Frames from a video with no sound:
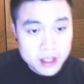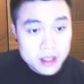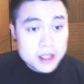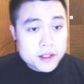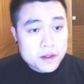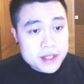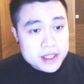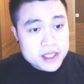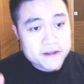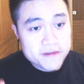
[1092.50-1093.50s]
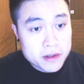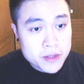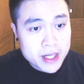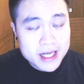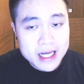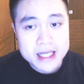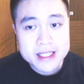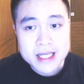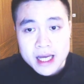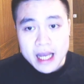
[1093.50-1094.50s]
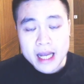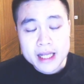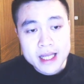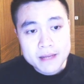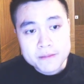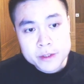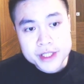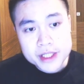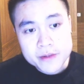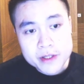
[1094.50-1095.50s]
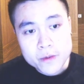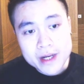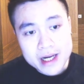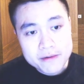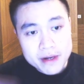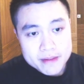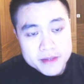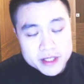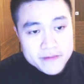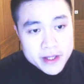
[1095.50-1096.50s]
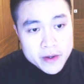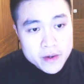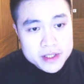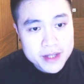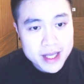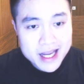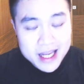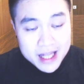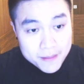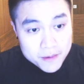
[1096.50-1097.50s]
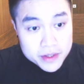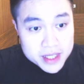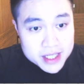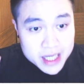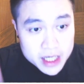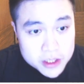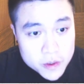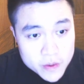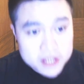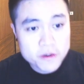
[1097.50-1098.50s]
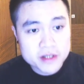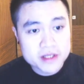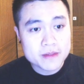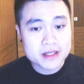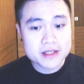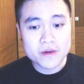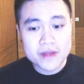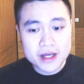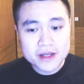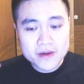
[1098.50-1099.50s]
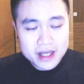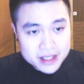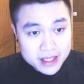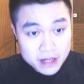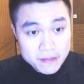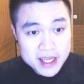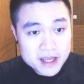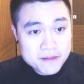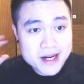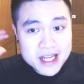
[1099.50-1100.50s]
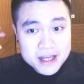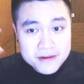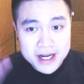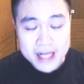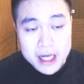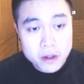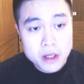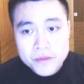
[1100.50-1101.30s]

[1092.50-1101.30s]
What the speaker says: So that's it for today, guys. I think I'm just going to quickly wrap up this video so that I can upload this as soon as possible so that you can start making money right now.